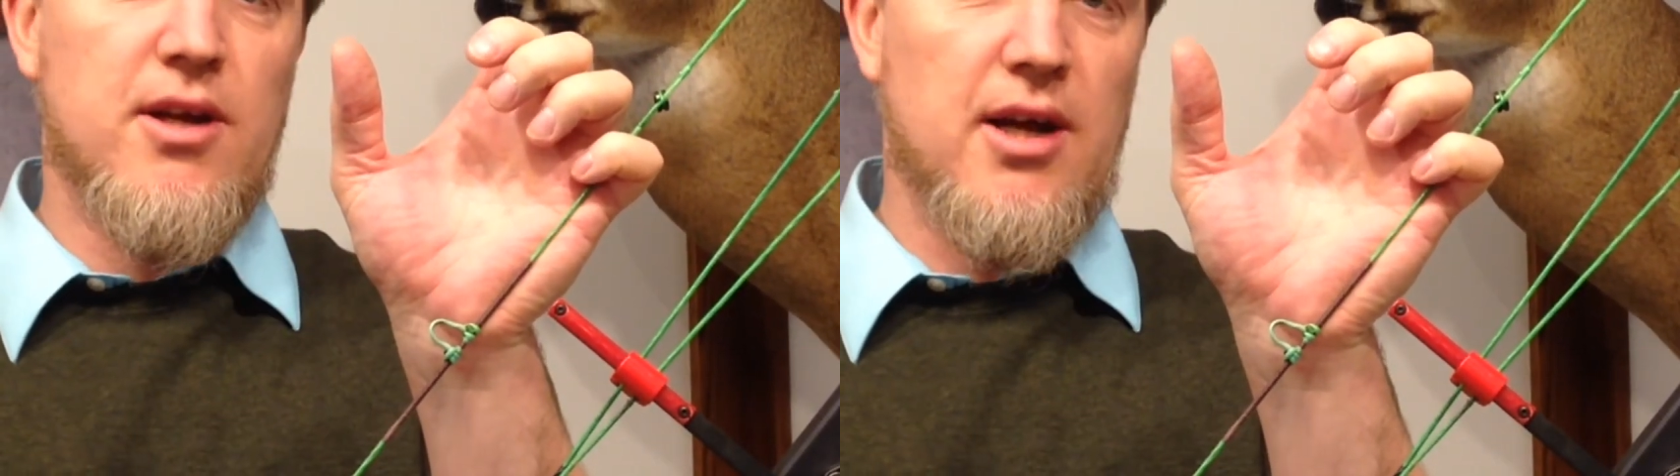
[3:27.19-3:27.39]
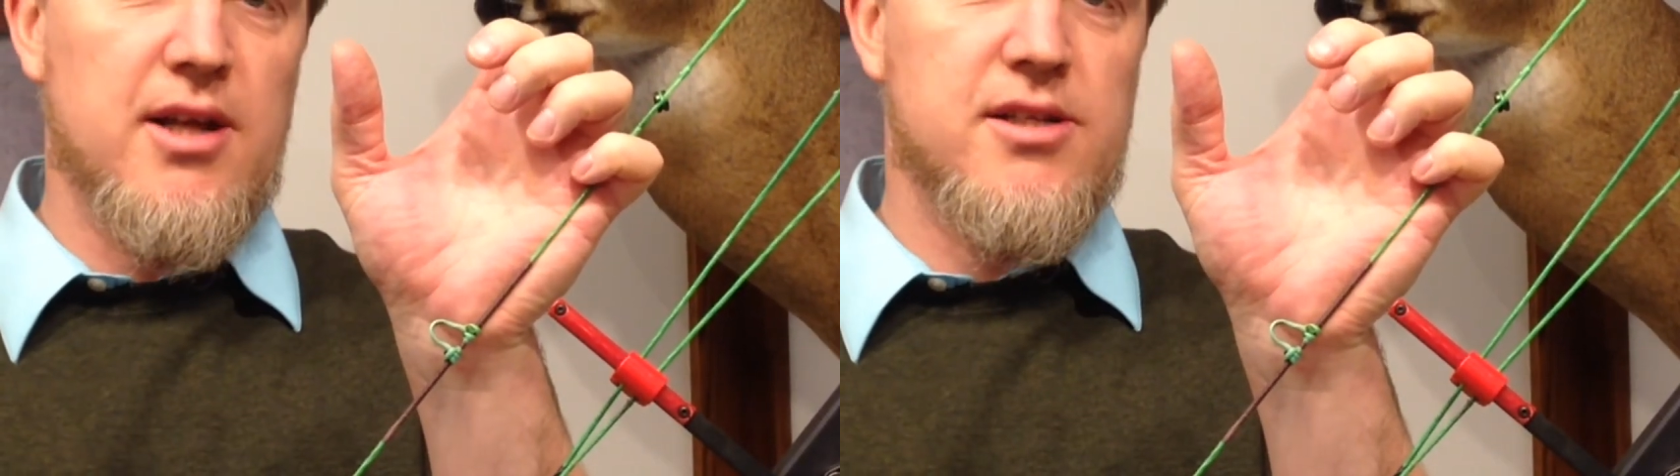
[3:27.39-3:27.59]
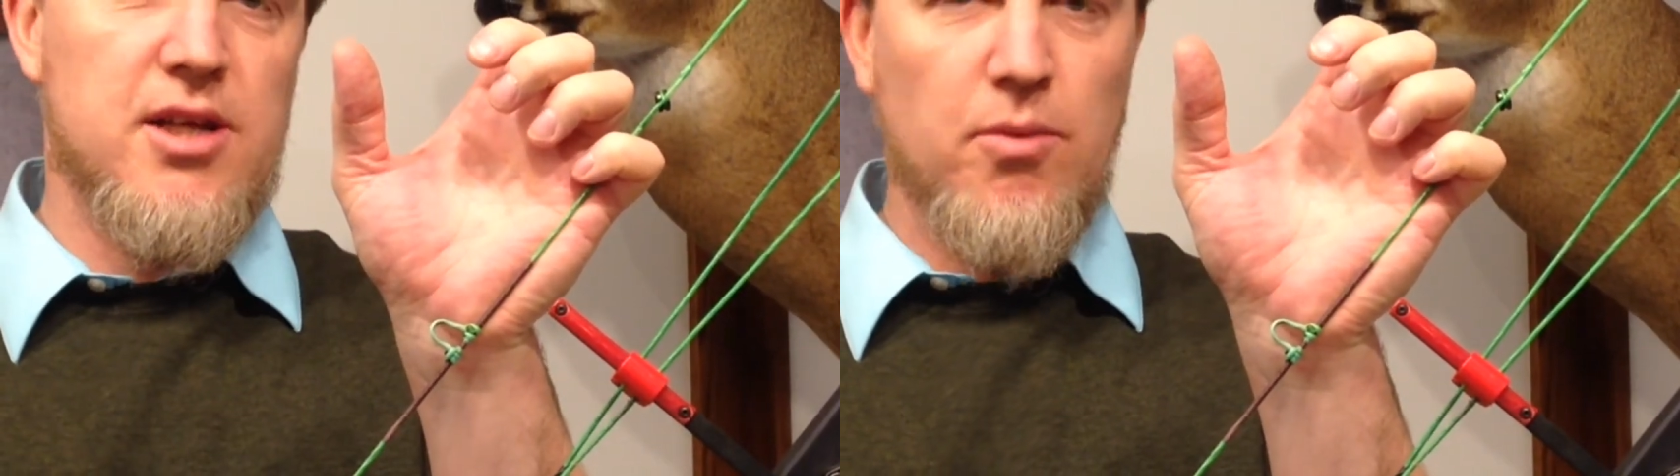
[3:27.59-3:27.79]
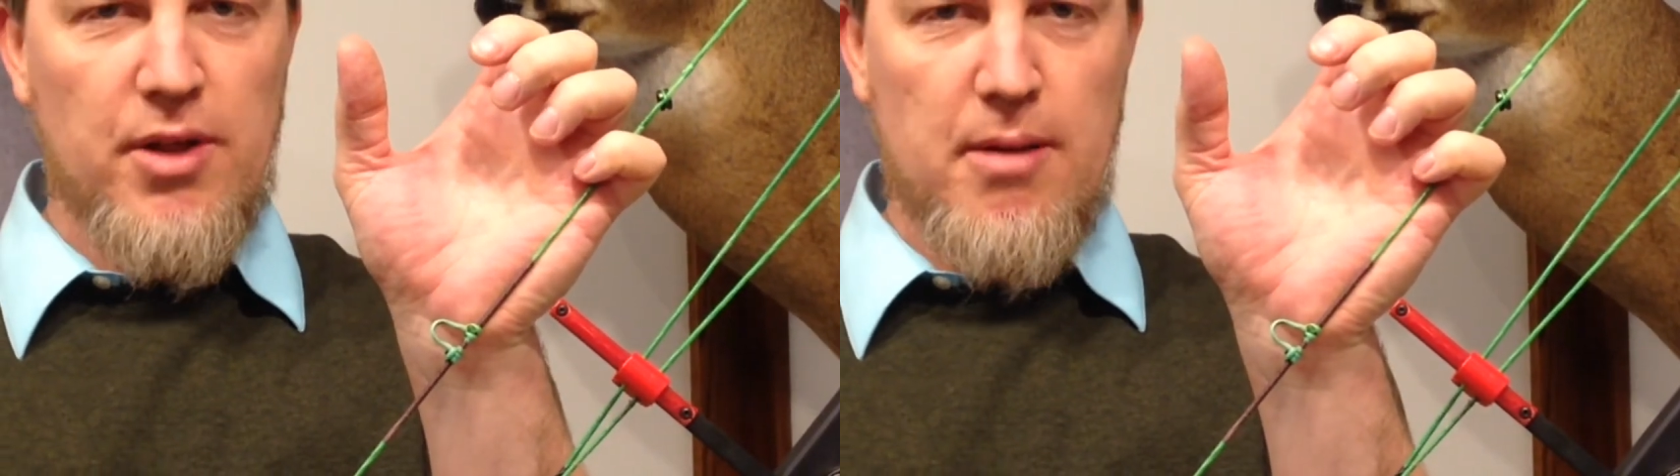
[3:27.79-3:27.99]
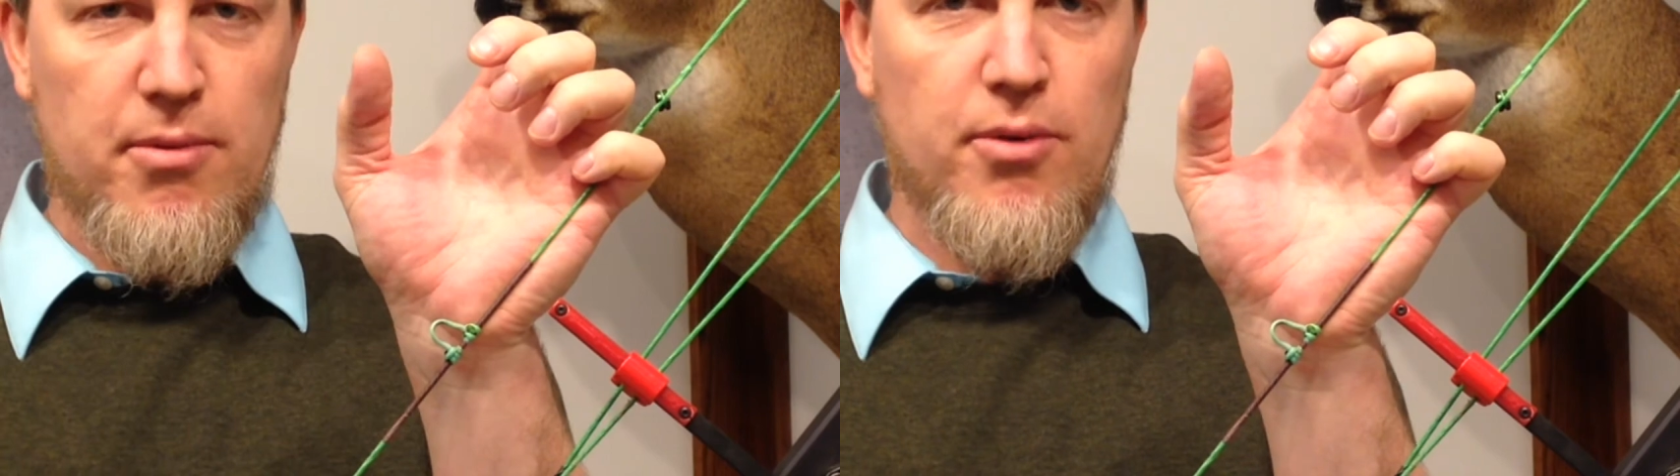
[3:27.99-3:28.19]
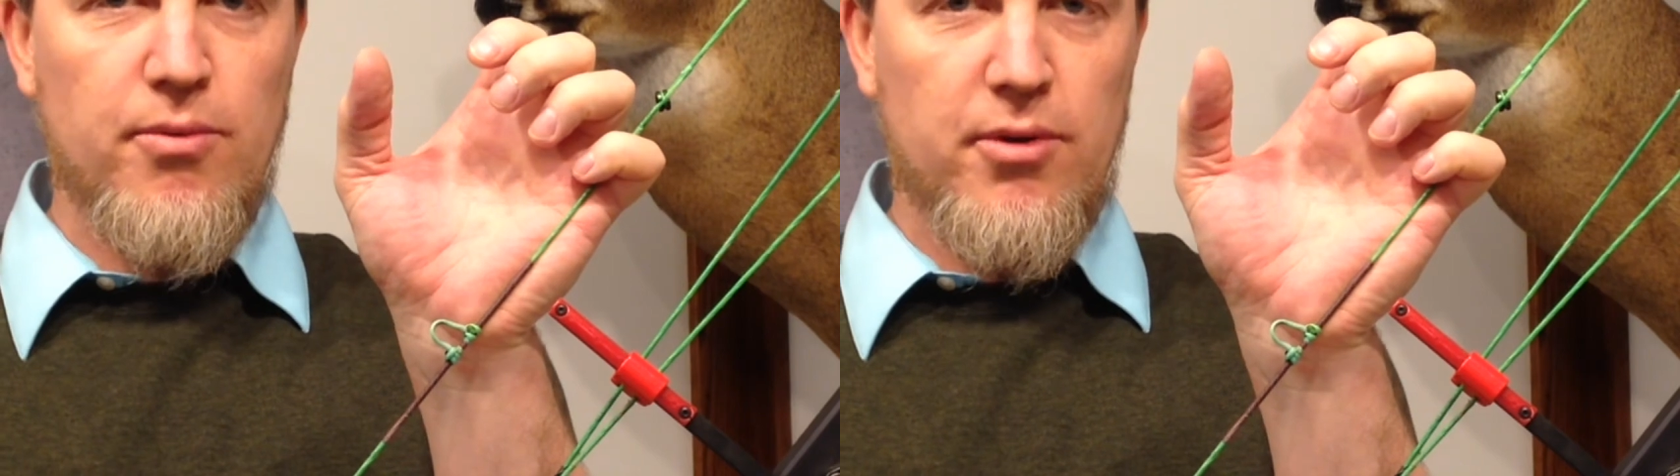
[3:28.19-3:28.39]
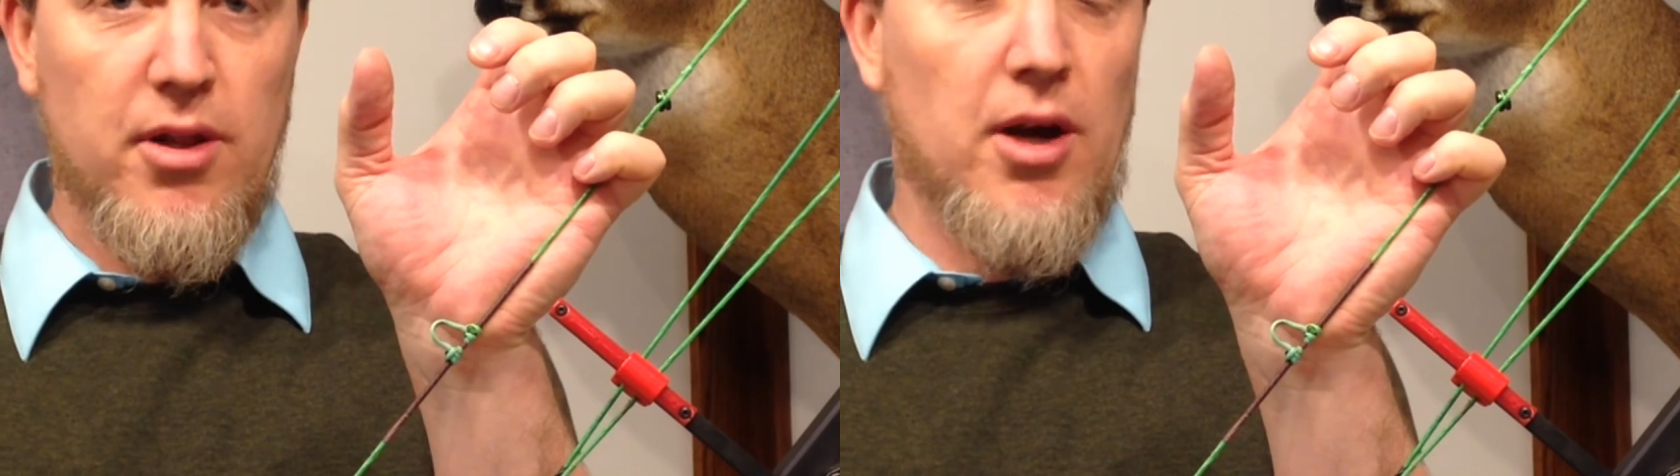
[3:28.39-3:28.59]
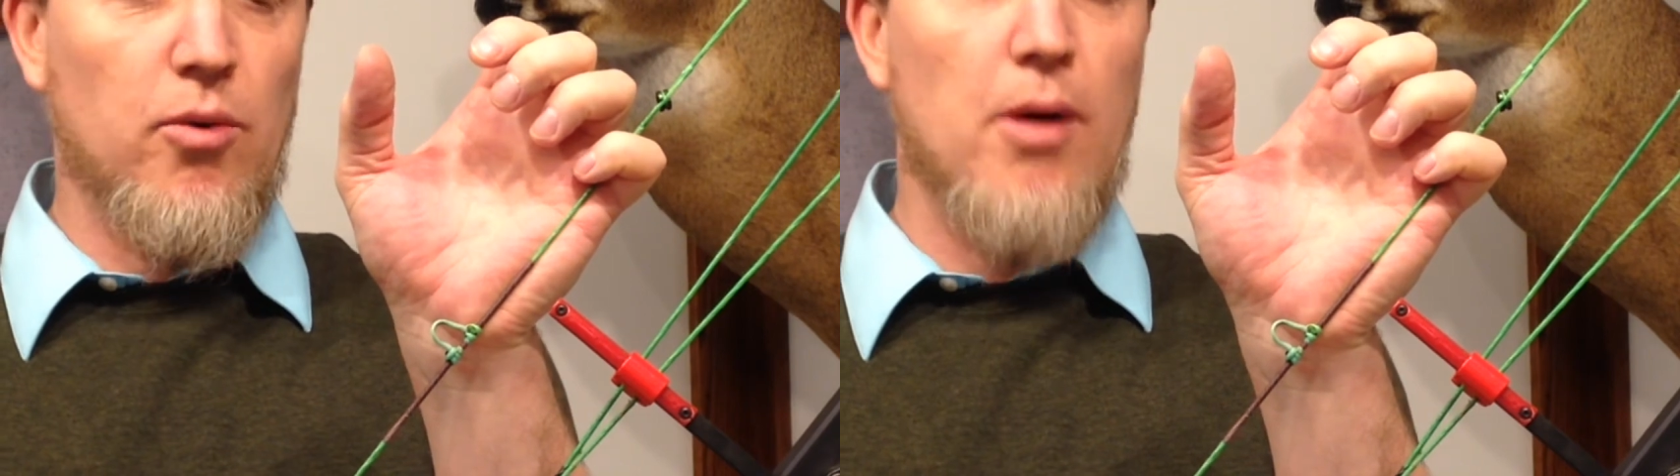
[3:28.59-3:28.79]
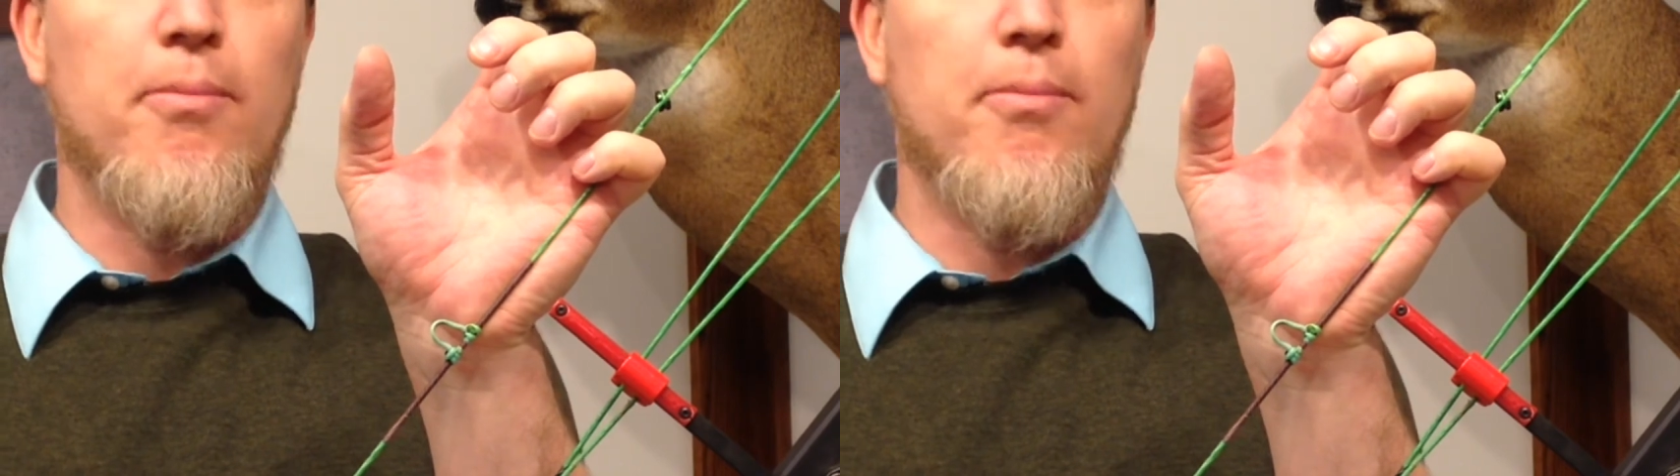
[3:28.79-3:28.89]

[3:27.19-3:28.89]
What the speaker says: and you can kind of see where the